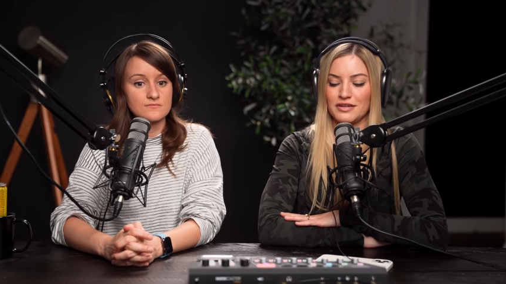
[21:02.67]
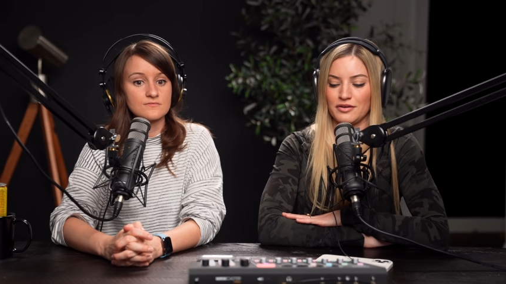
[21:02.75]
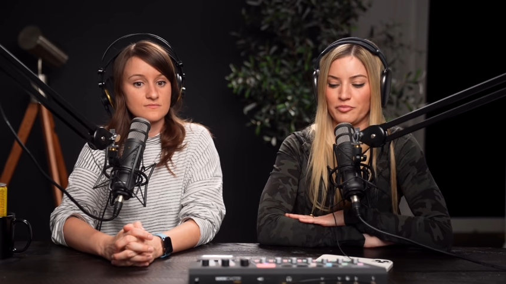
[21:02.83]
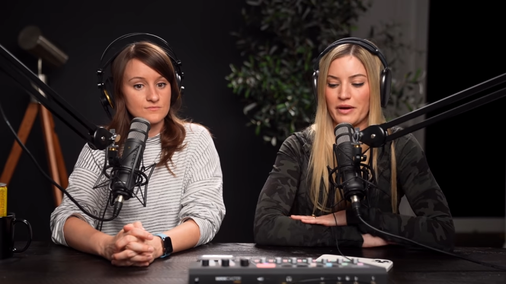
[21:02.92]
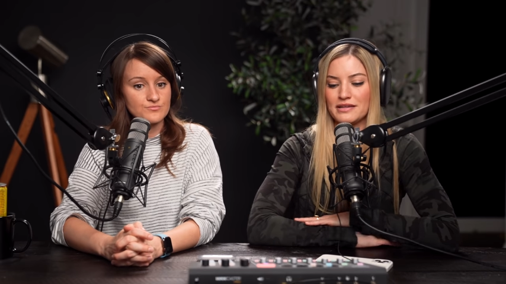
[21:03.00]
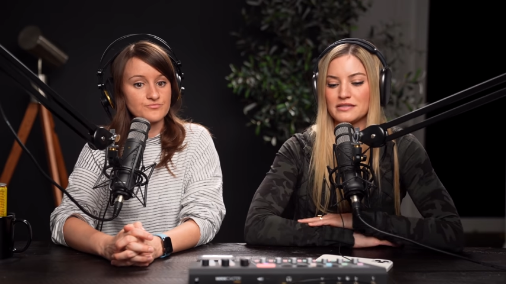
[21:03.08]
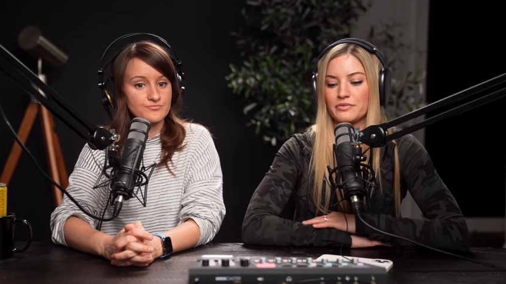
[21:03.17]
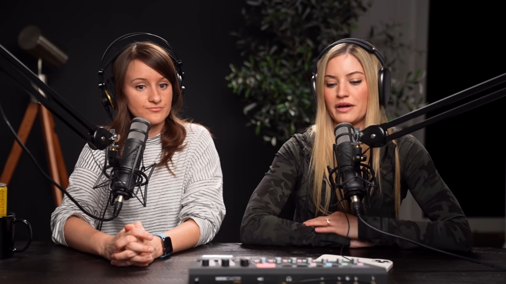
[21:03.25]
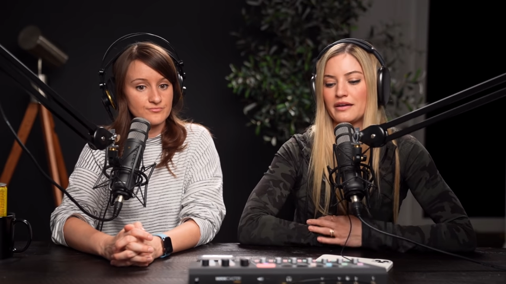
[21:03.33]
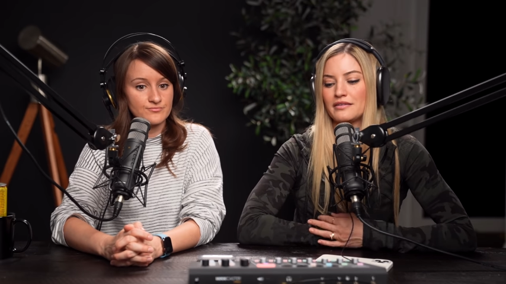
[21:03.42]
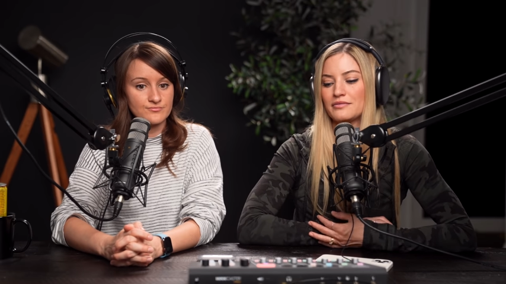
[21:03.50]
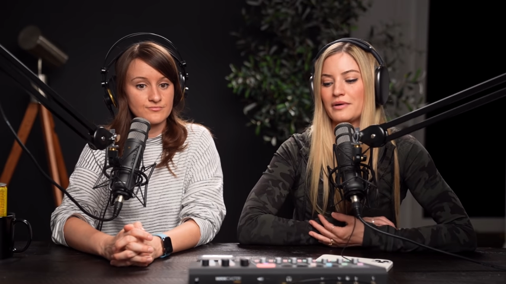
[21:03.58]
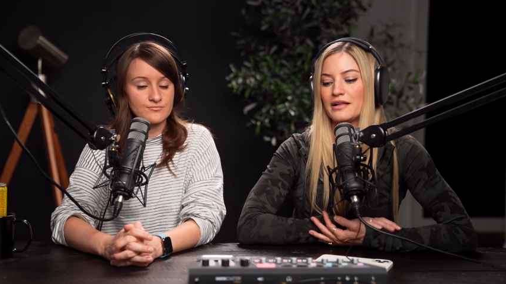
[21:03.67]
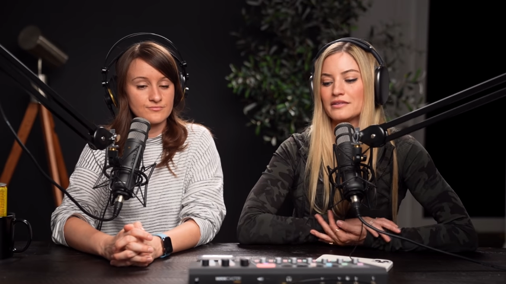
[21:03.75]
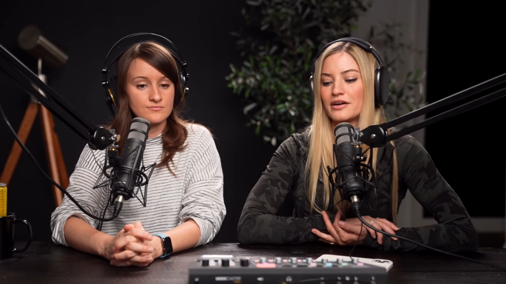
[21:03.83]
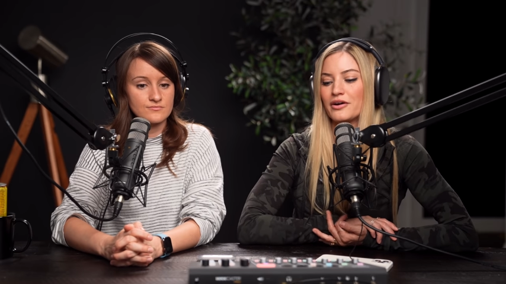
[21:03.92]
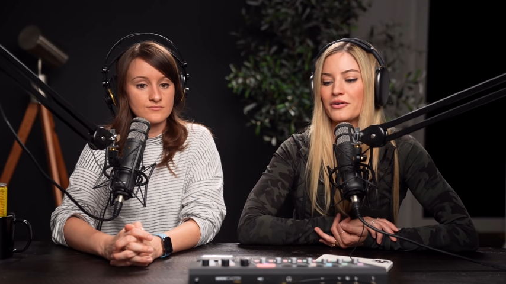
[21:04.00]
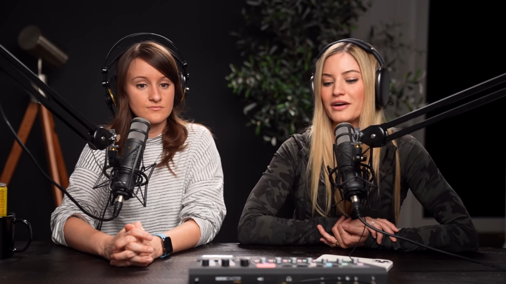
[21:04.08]
Speaker 1: who passed away a while
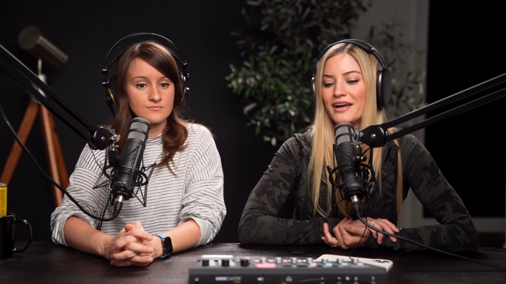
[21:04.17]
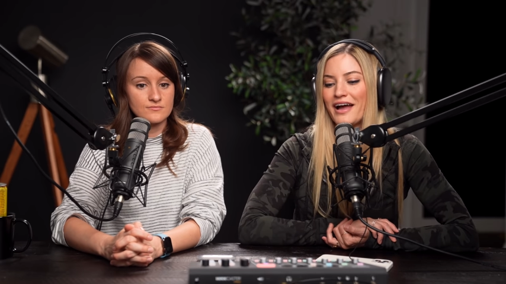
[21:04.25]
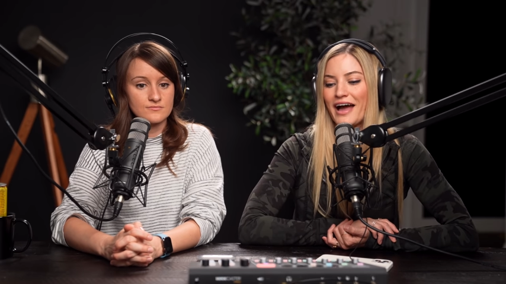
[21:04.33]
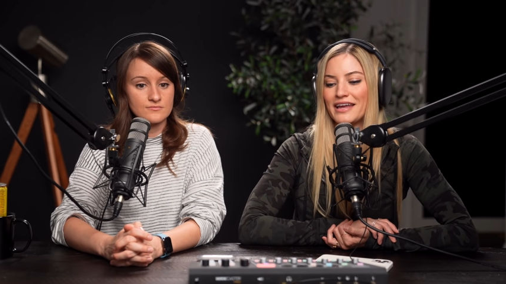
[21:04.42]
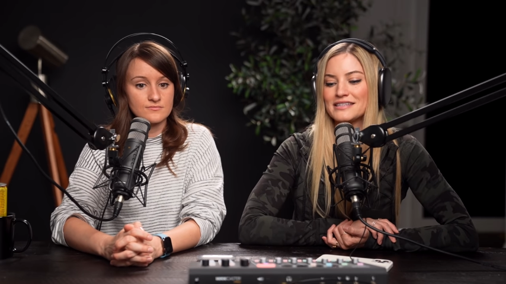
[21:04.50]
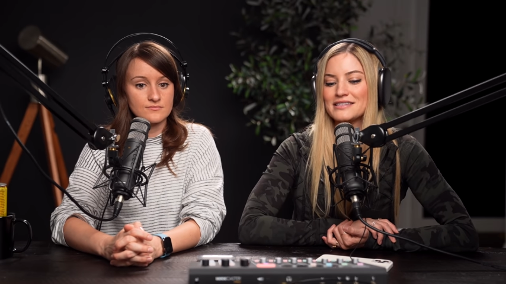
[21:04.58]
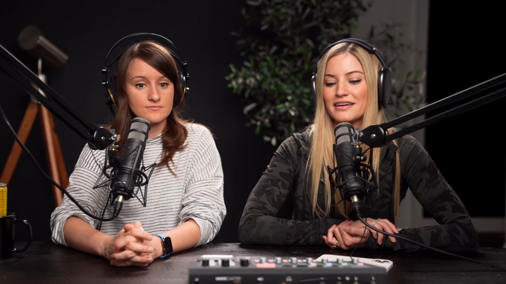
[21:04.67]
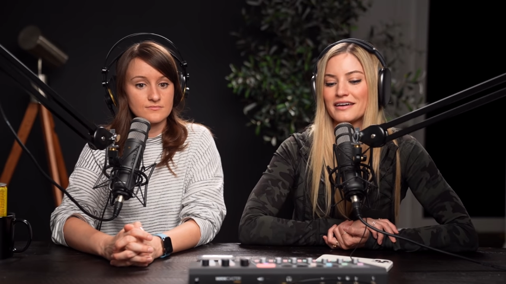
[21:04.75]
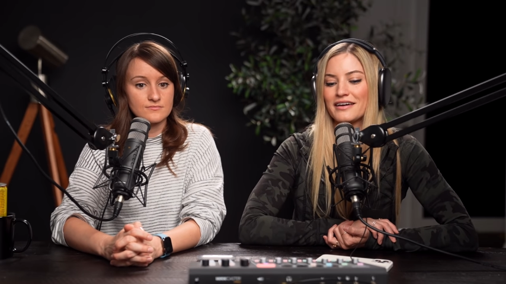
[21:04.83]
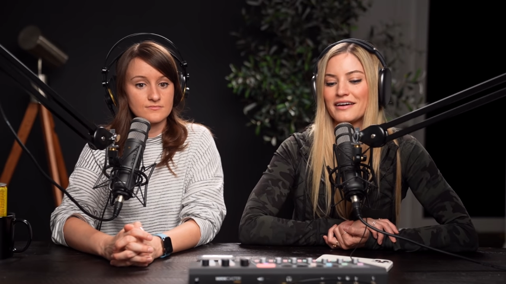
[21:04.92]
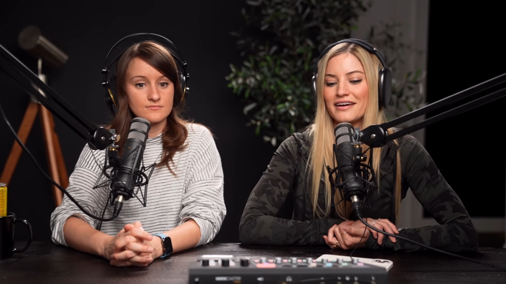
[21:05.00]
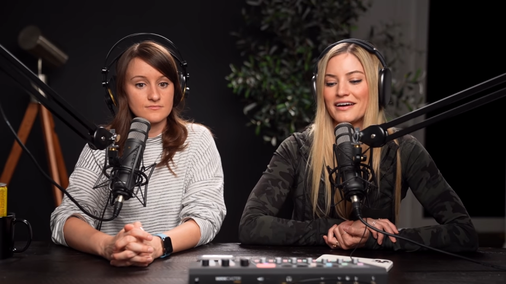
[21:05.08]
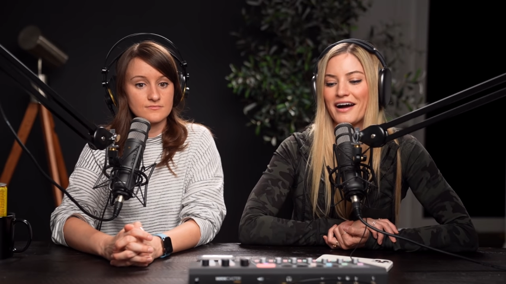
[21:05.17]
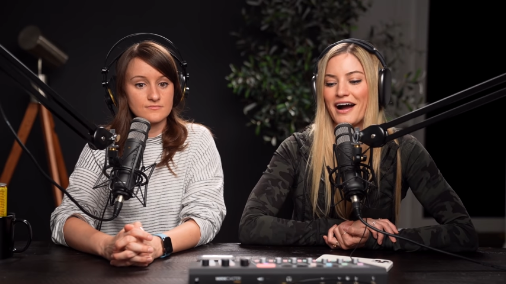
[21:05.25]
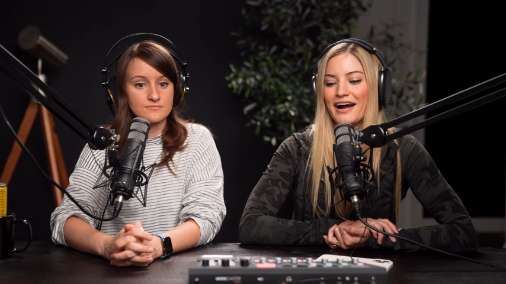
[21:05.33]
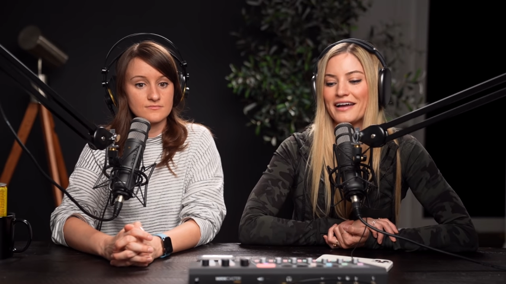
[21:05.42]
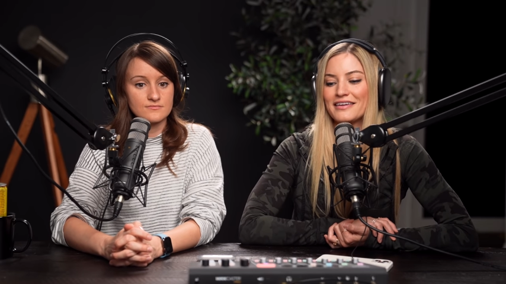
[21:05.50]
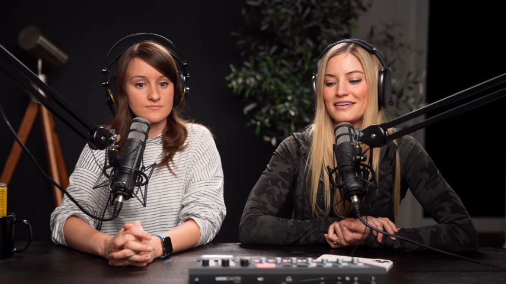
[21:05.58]
ago, and it's like
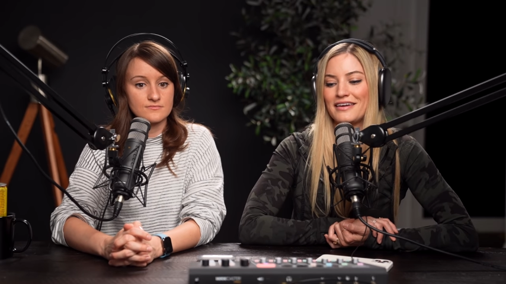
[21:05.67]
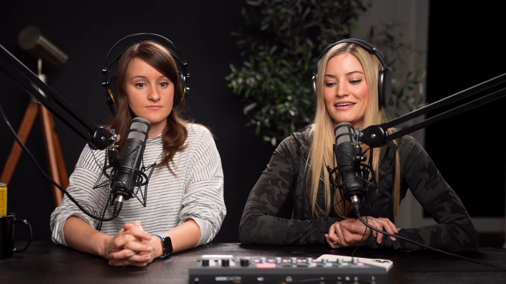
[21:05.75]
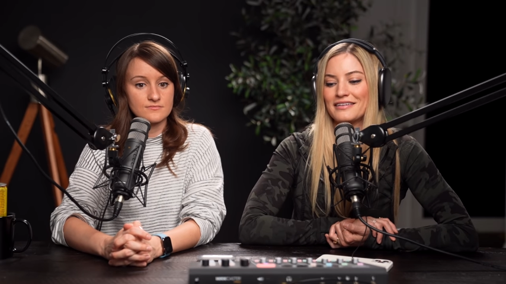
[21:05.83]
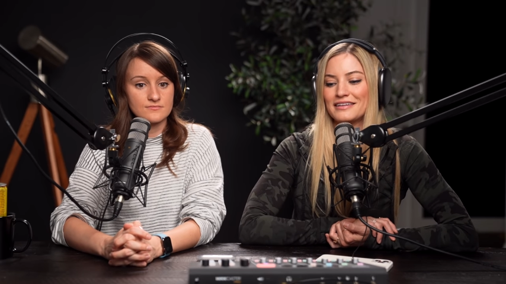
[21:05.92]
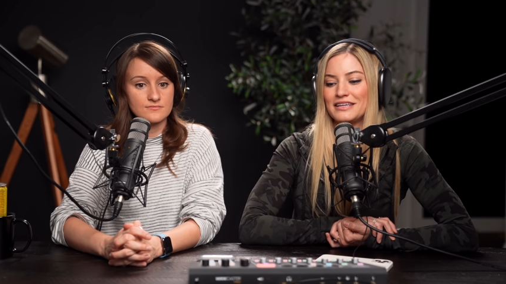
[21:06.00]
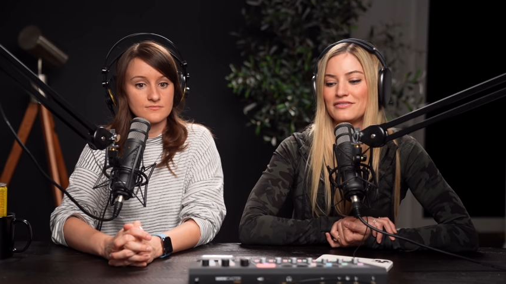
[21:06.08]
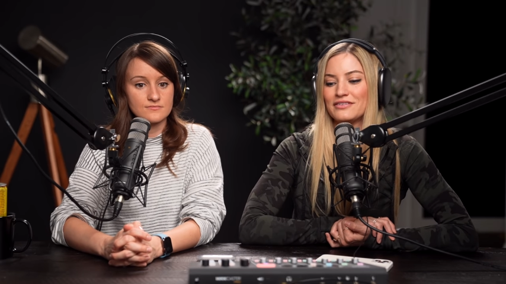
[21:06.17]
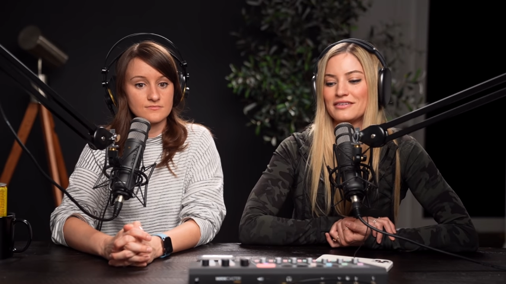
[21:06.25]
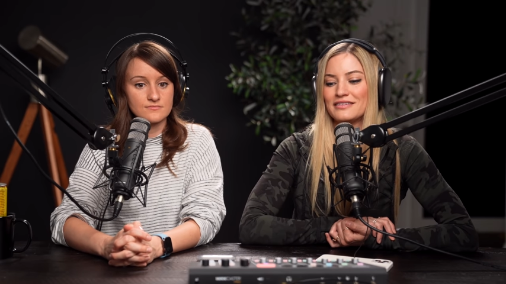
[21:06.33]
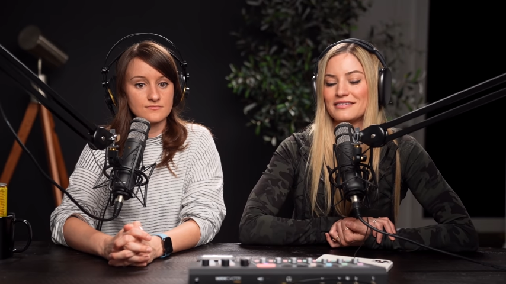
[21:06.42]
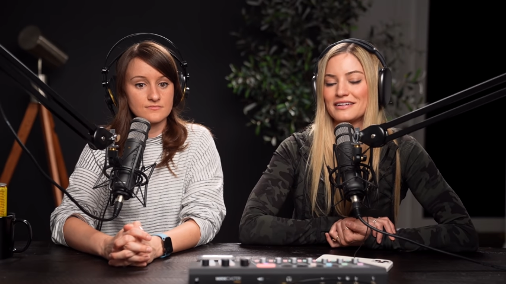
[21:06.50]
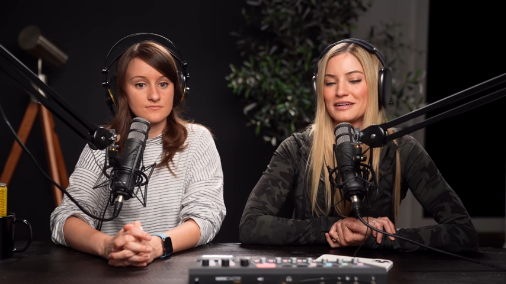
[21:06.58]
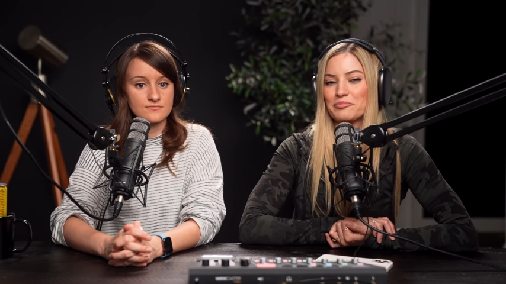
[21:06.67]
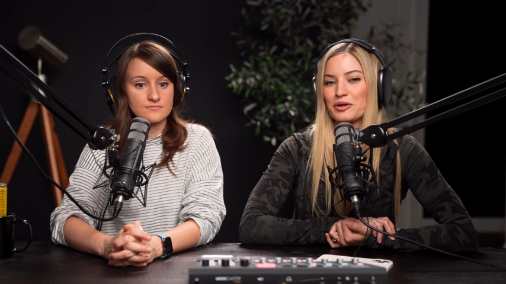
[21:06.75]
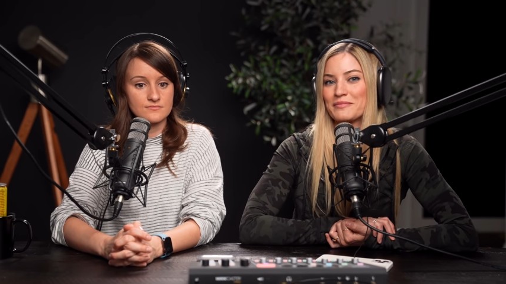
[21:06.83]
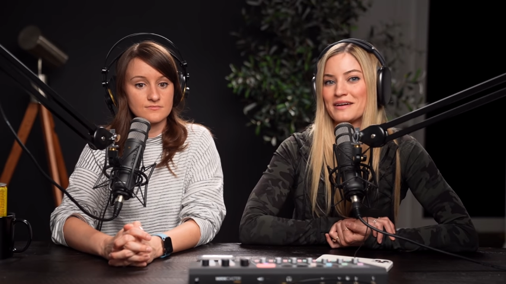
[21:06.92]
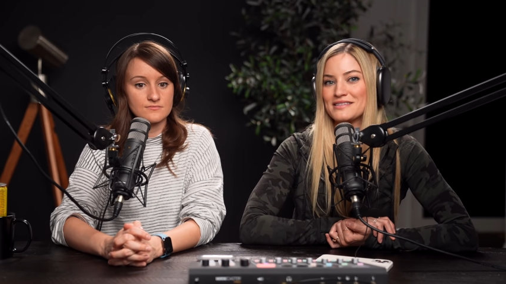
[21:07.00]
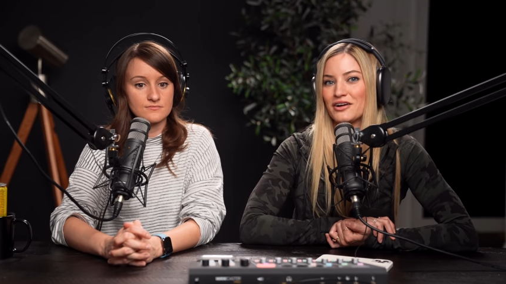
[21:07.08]
I can't even like
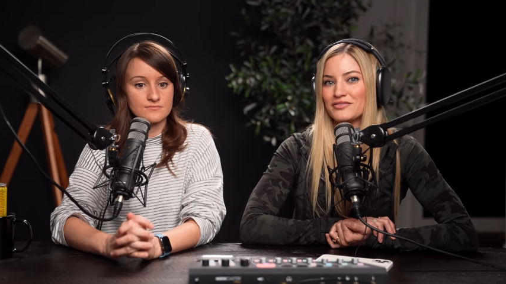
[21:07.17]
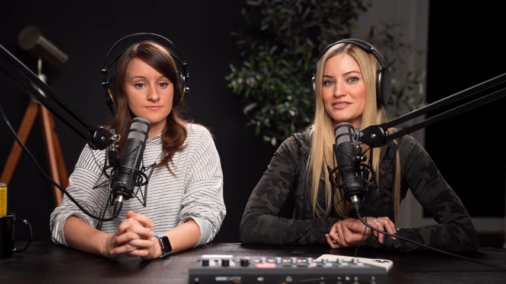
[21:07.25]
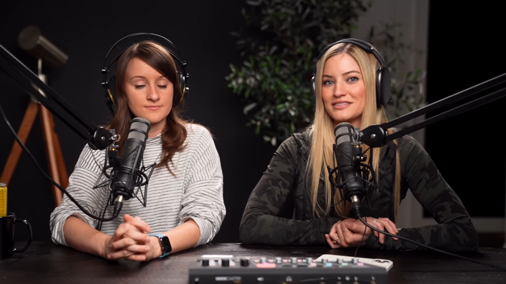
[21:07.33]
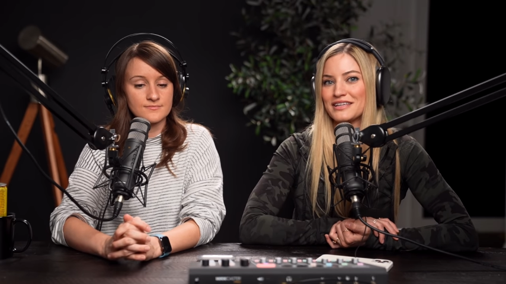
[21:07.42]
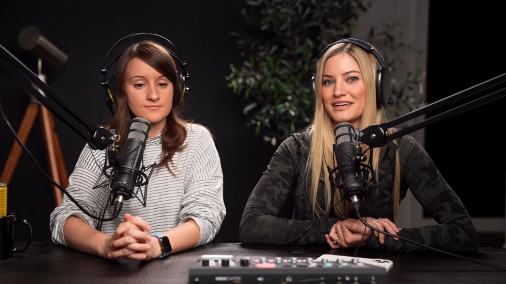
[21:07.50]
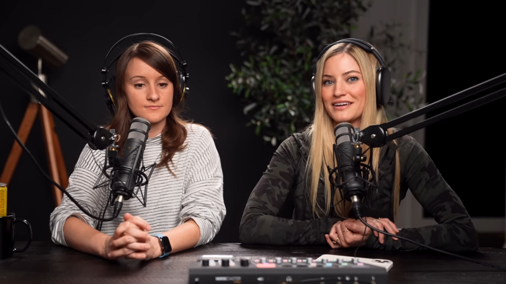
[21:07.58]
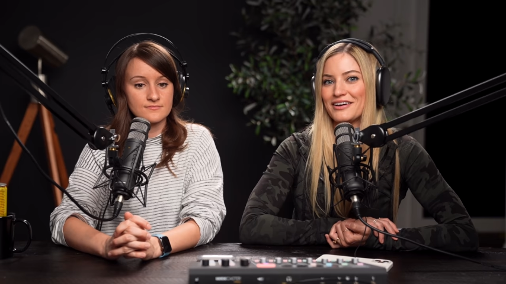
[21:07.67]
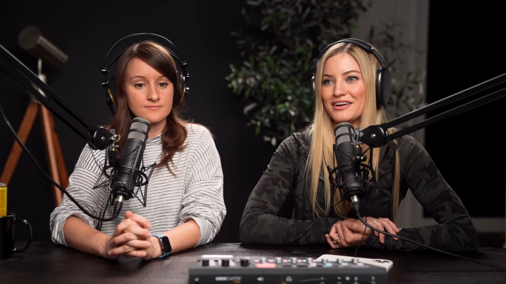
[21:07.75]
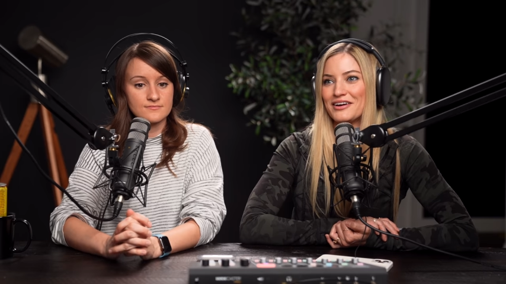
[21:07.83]
bring myself to like